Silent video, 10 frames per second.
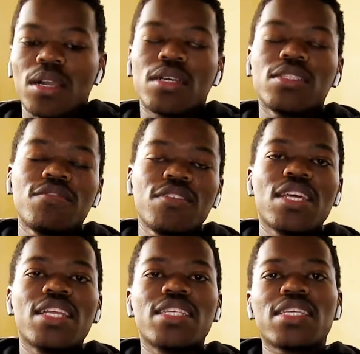
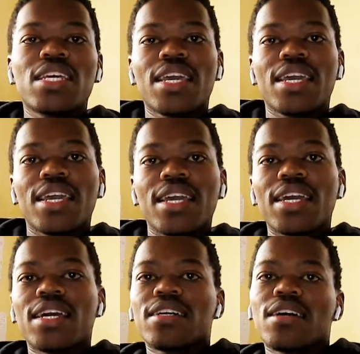dividends
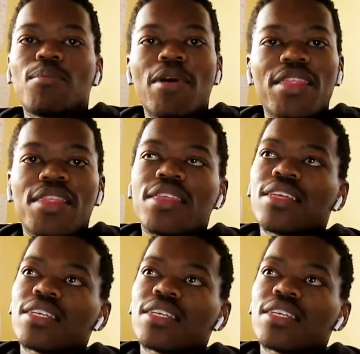month